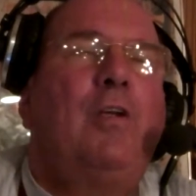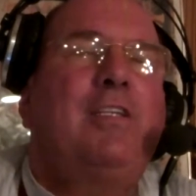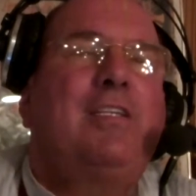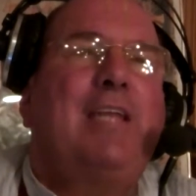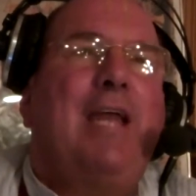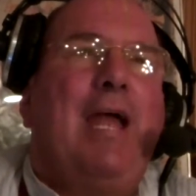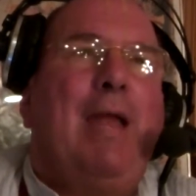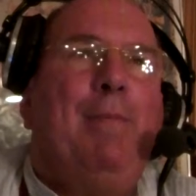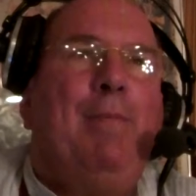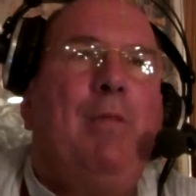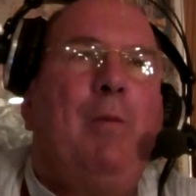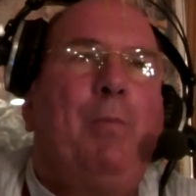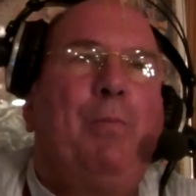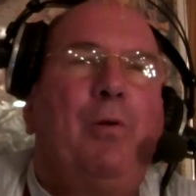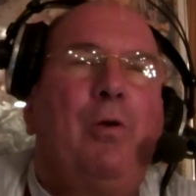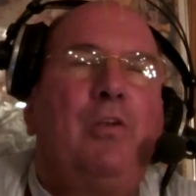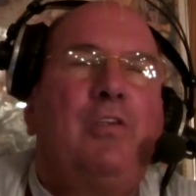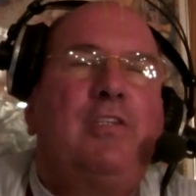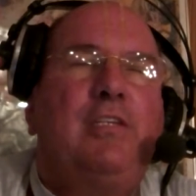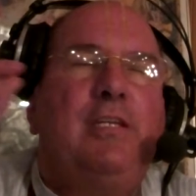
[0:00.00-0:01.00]
time the
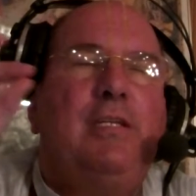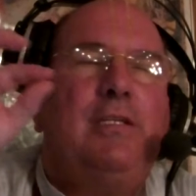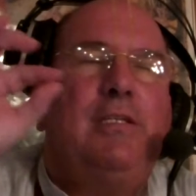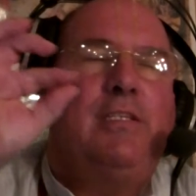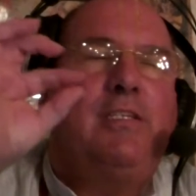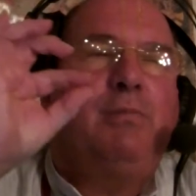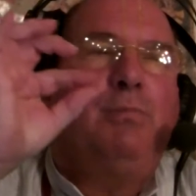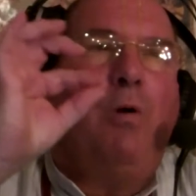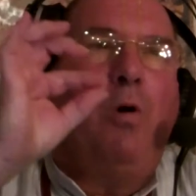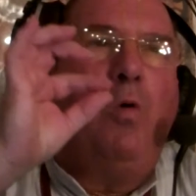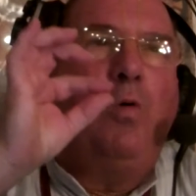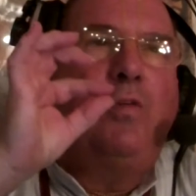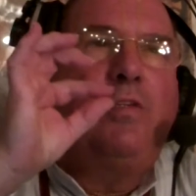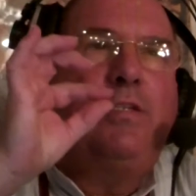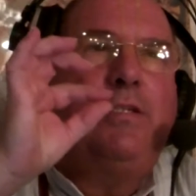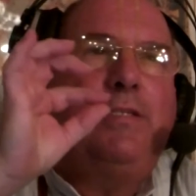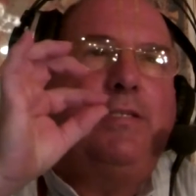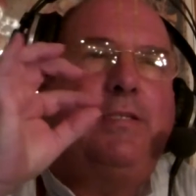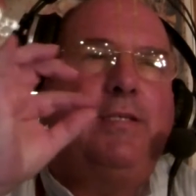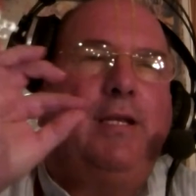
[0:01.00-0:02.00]
person smokes
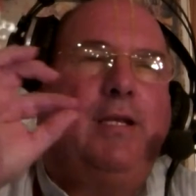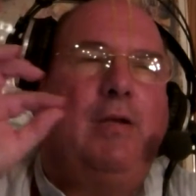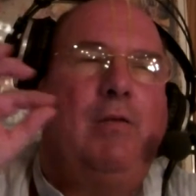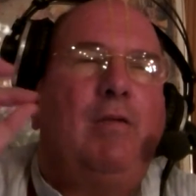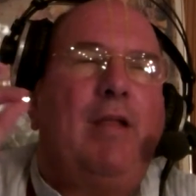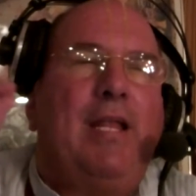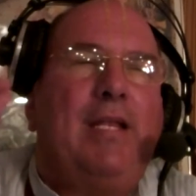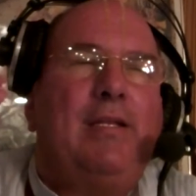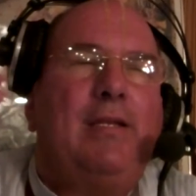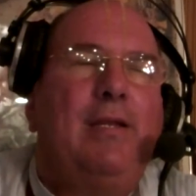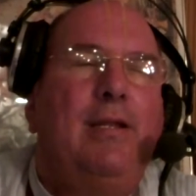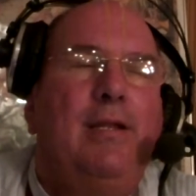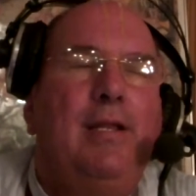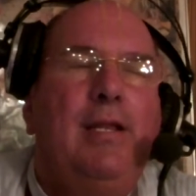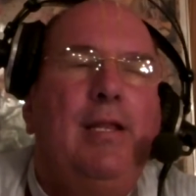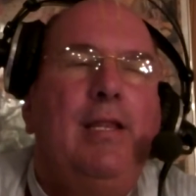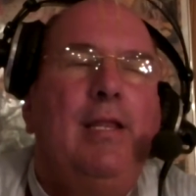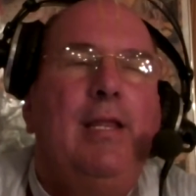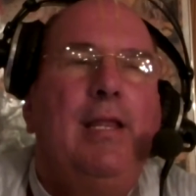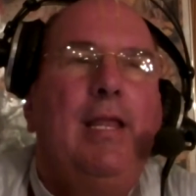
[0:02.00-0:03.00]
the cigarette,
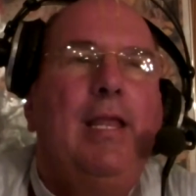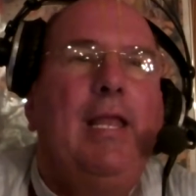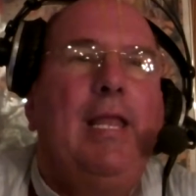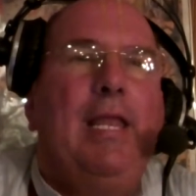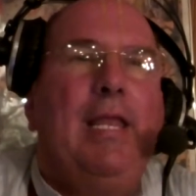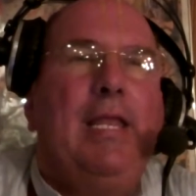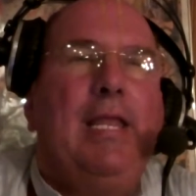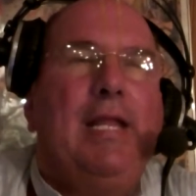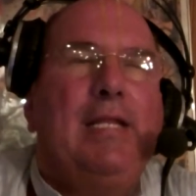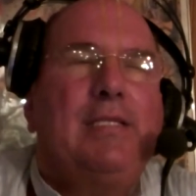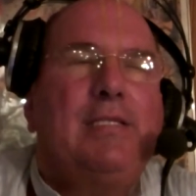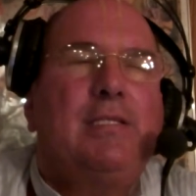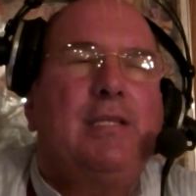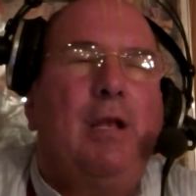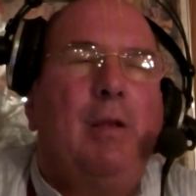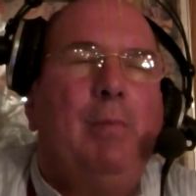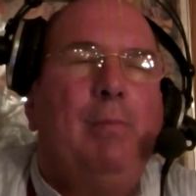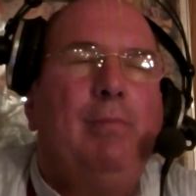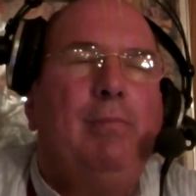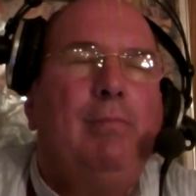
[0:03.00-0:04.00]
he gets
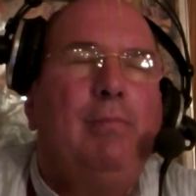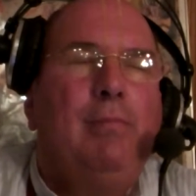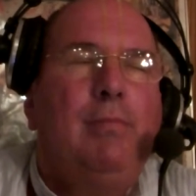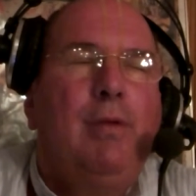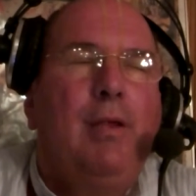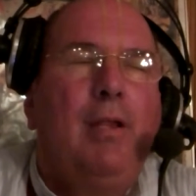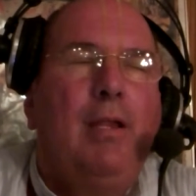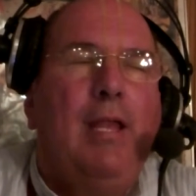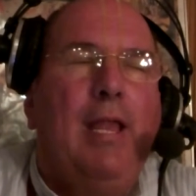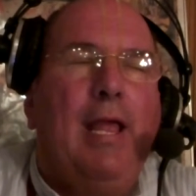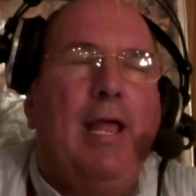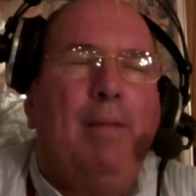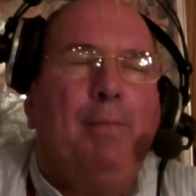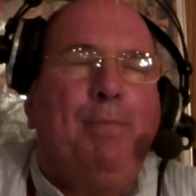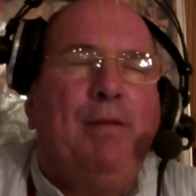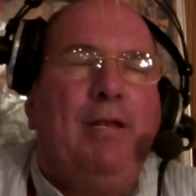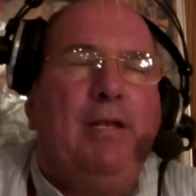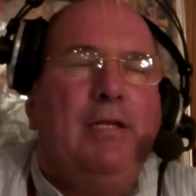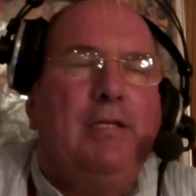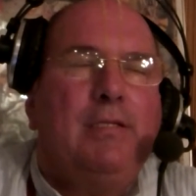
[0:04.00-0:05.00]
some
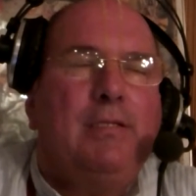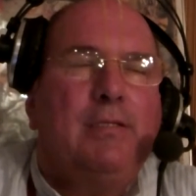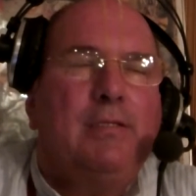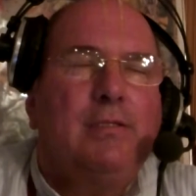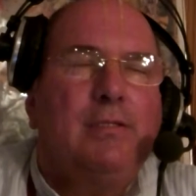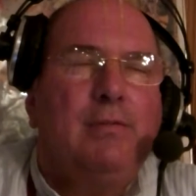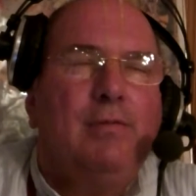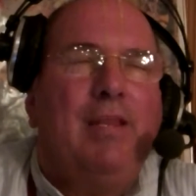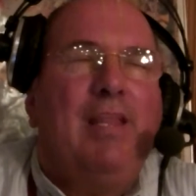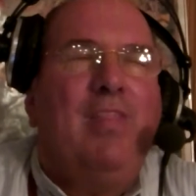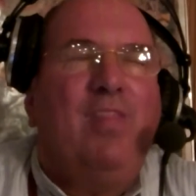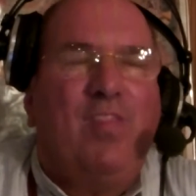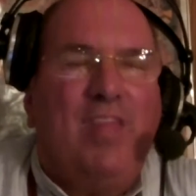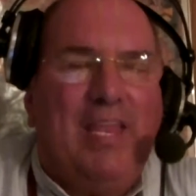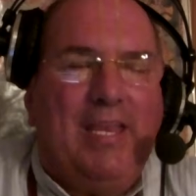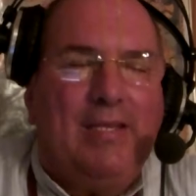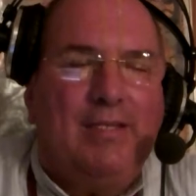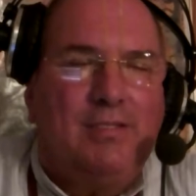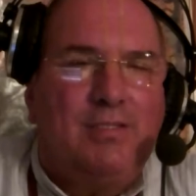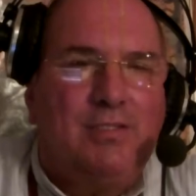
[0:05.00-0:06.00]
happiness, he
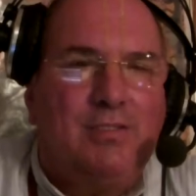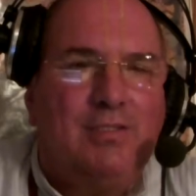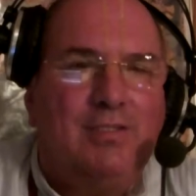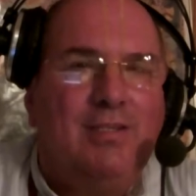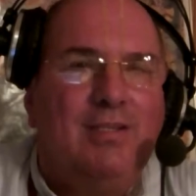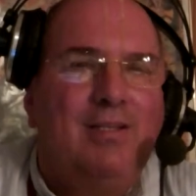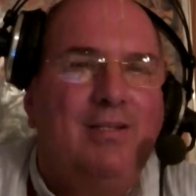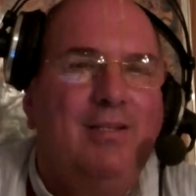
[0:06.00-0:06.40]
thinks.